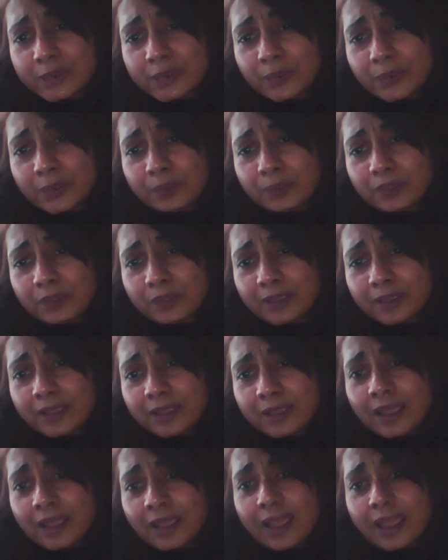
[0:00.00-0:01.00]
Whoa.
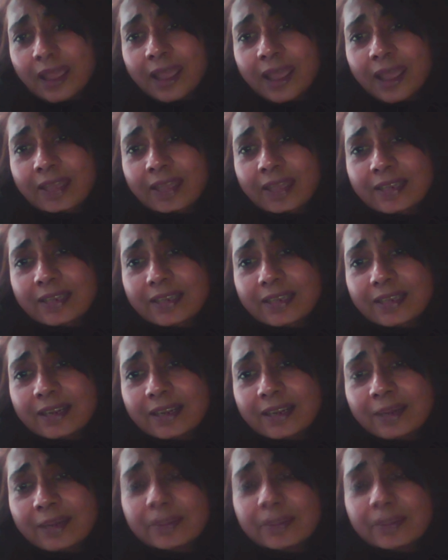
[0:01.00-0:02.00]
And
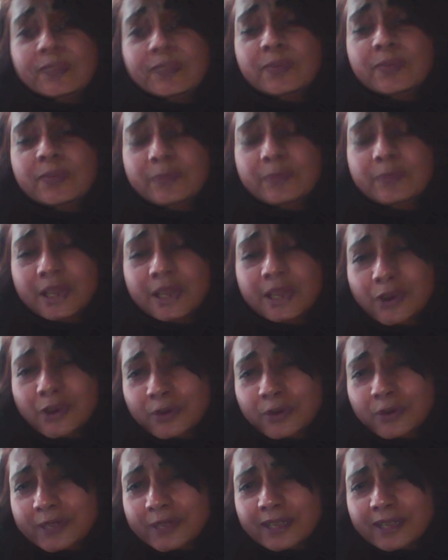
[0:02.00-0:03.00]
um, this was when my daughter
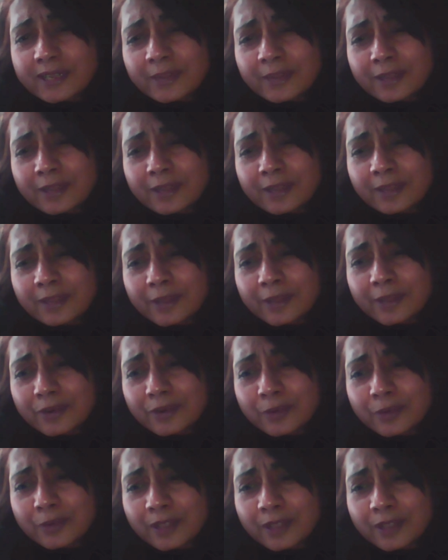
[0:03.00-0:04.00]
was sleeping in the bedroom
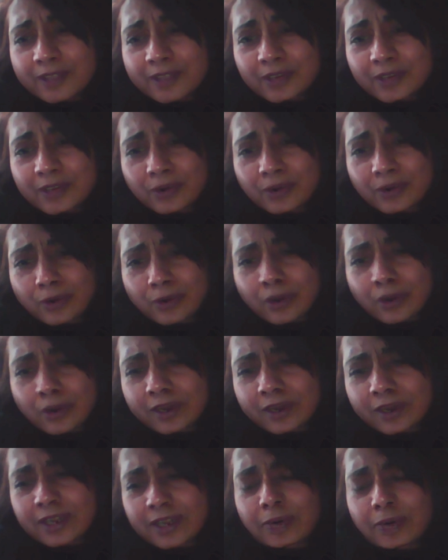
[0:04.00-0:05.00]
with us, you know, on her,
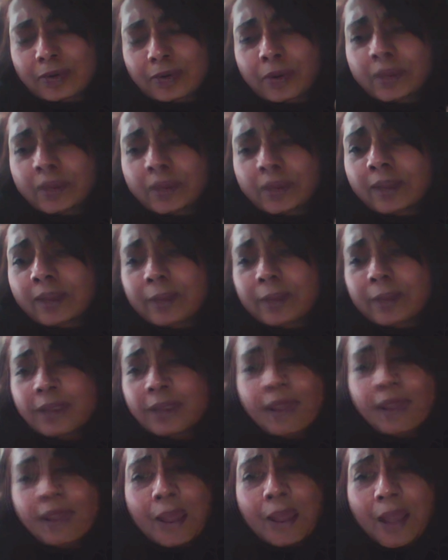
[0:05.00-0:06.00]
in her own little bed.
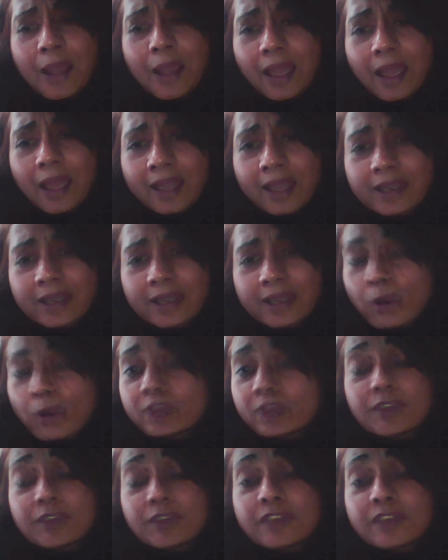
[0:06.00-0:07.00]
And all
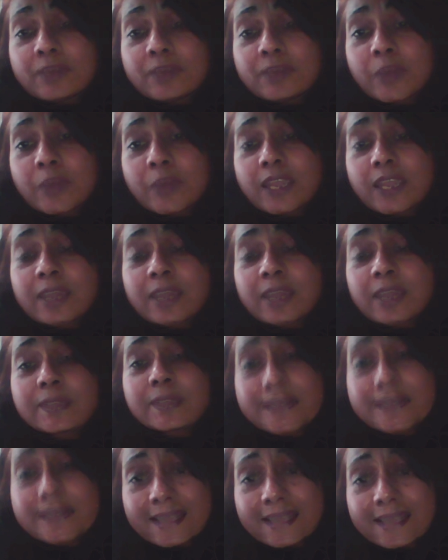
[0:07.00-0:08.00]
three of us were waking up at the
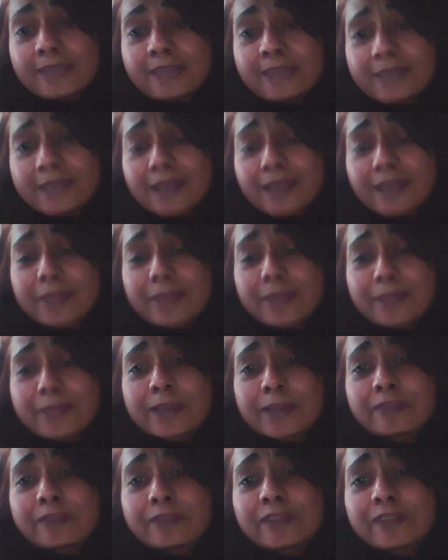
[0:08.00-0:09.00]
same time in the
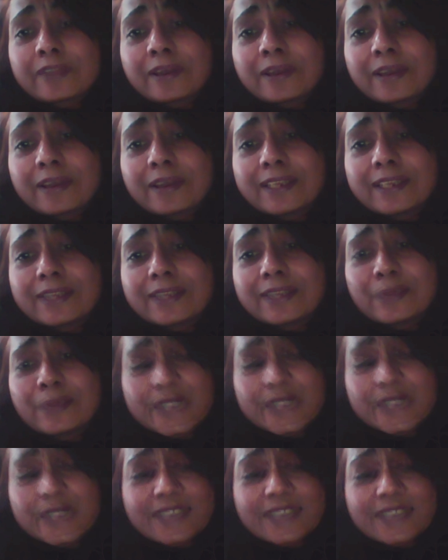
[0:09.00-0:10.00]
middle of the night
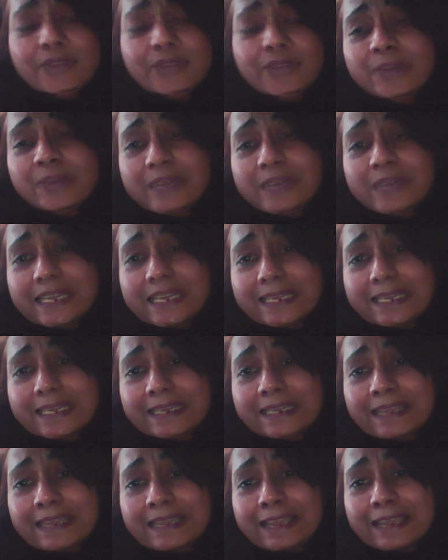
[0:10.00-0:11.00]
with extreme heat.
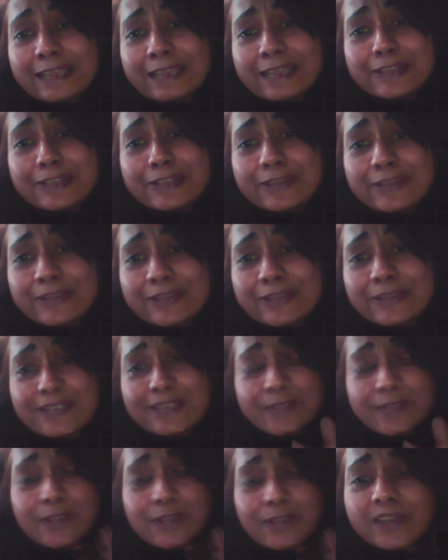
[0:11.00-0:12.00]
Whoa. So this
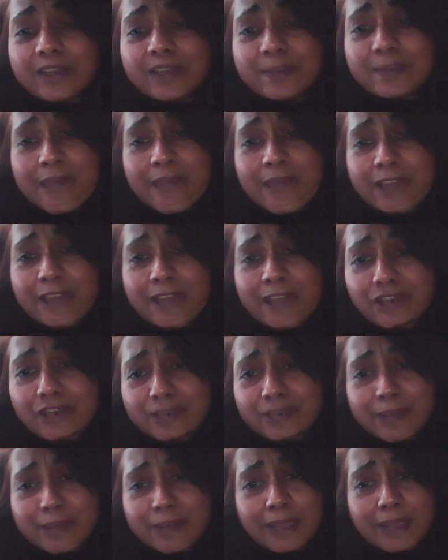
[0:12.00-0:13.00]
was not imagined
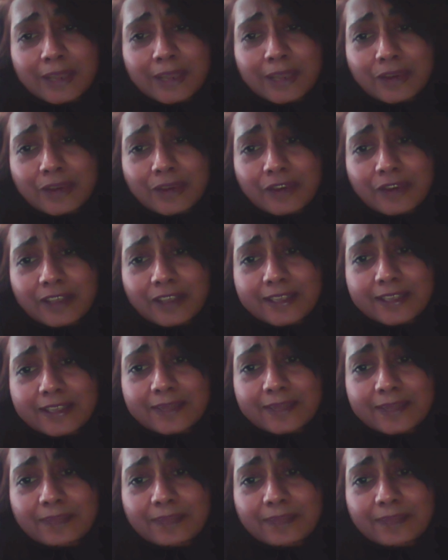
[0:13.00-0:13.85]
by any of us.